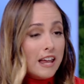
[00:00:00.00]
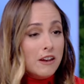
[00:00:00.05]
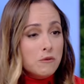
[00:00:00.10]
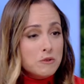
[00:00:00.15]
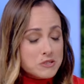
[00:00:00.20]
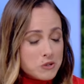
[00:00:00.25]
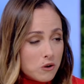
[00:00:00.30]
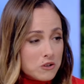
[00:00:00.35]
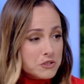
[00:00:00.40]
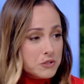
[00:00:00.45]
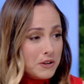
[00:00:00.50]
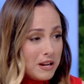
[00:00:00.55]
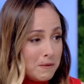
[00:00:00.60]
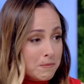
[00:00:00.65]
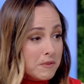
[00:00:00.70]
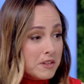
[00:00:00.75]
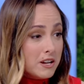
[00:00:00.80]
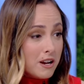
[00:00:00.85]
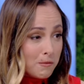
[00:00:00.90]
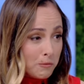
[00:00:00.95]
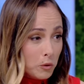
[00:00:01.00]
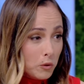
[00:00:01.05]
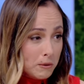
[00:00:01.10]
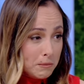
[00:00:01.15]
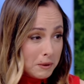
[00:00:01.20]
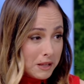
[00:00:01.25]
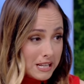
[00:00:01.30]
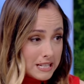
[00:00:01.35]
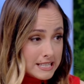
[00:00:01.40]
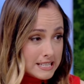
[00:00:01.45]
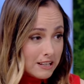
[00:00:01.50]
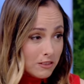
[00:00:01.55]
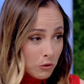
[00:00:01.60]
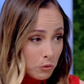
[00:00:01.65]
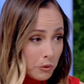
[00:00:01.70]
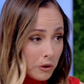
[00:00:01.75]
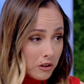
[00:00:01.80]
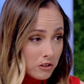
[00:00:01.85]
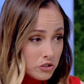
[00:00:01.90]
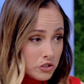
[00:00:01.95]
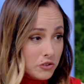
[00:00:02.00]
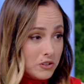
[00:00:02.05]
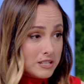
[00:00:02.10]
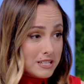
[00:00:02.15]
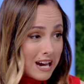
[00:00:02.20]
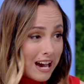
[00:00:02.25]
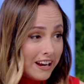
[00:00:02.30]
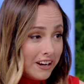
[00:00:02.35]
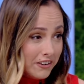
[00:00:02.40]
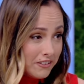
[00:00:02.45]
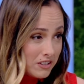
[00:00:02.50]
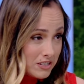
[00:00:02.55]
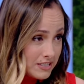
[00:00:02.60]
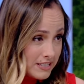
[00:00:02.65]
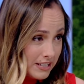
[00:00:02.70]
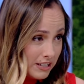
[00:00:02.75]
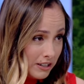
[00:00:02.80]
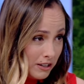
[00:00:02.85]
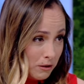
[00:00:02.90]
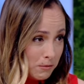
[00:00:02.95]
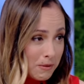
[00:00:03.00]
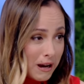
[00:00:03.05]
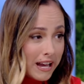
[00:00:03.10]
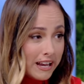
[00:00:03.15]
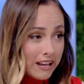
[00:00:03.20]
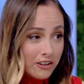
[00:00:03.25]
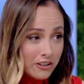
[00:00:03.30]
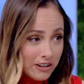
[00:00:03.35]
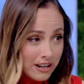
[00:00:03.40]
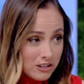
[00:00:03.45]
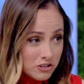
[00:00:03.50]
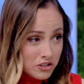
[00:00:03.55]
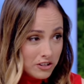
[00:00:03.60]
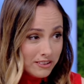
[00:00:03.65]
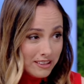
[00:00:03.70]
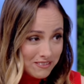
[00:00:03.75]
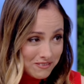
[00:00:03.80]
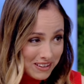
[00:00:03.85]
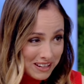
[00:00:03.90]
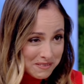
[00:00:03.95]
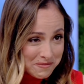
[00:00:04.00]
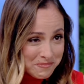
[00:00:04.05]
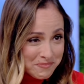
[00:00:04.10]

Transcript: and it was also named the number one place in the world to retire this year by International Living.